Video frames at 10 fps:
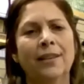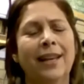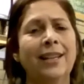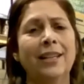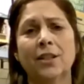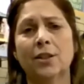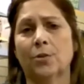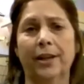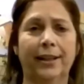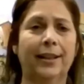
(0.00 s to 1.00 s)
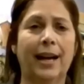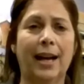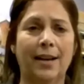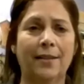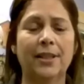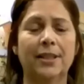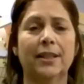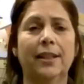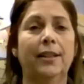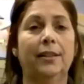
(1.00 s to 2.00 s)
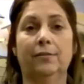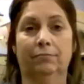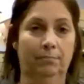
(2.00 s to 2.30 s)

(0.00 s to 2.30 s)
They need to drink, obviously,